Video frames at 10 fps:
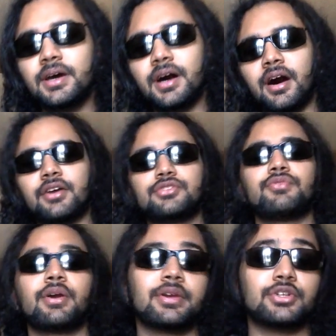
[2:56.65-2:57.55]
Uh, it's a
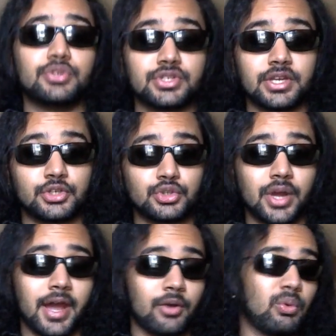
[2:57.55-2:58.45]
very interesting
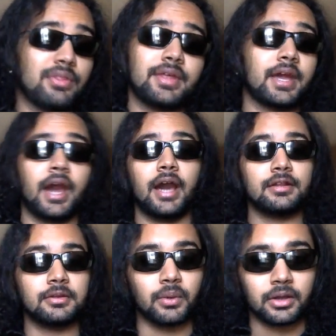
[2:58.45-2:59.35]
track, one that I
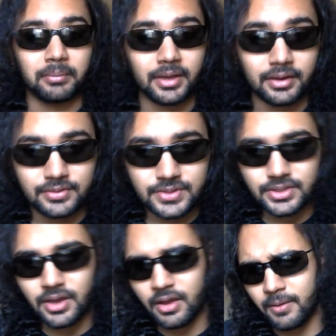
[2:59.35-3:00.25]
highly recommend.
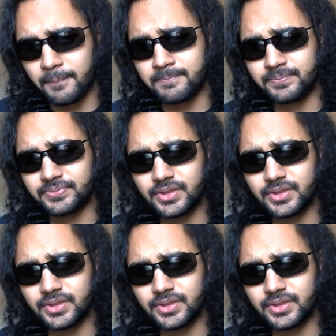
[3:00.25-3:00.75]
Um,